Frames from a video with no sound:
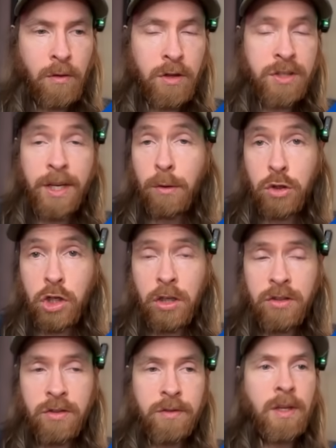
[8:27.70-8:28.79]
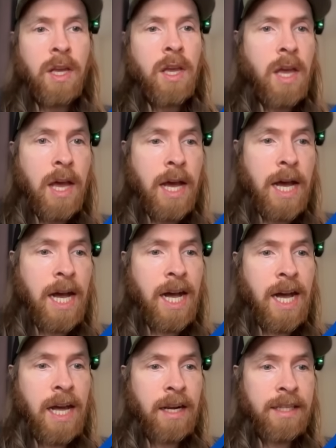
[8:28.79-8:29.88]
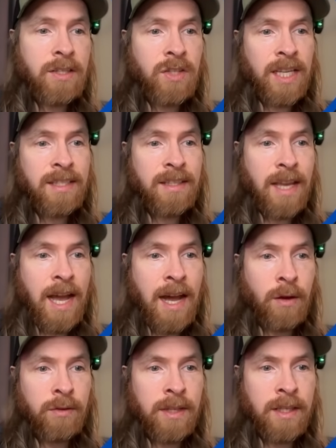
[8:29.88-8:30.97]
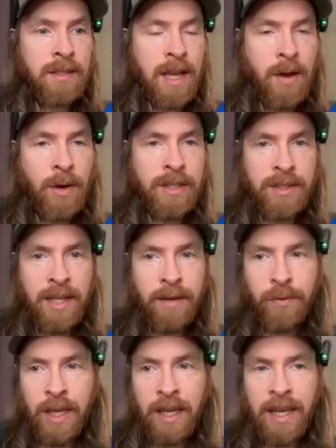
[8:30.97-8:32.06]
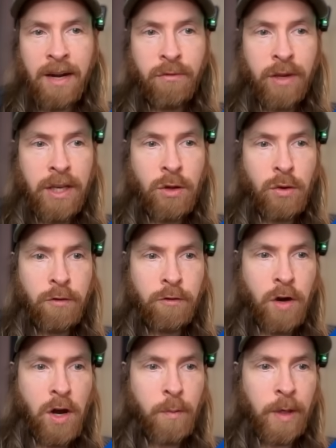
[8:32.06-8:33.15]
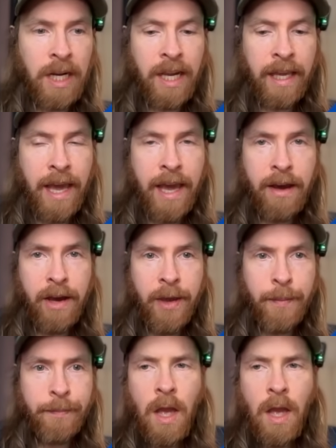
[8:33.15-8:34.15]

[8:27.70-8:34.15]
zero shot. And let's test out this now and see if we can get a video from Kling A I.